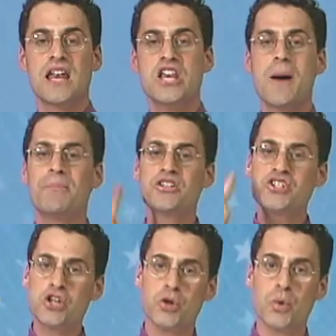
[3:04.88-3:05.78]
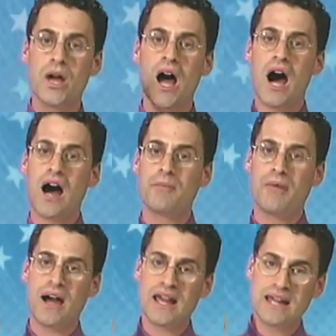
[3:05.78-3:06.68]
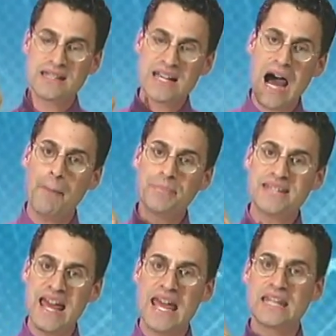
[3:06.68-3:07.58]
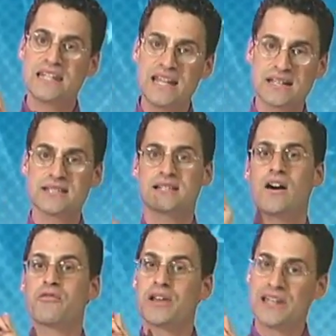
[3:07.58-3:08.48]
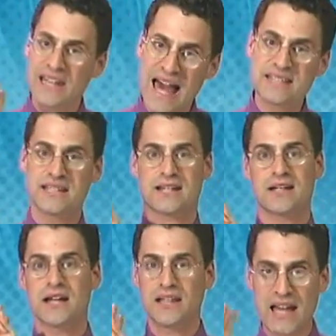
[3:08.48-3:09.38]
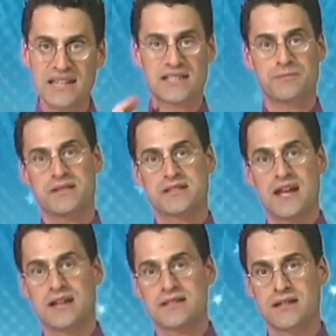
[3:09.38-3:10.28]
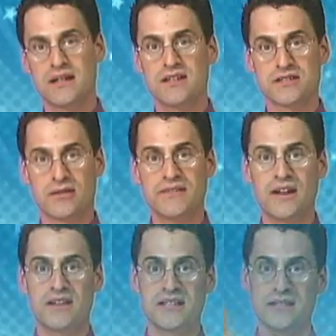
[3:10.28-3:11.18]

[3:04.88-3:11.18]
number two on my top 10 list of classic, classic mistakes. It's right there. You see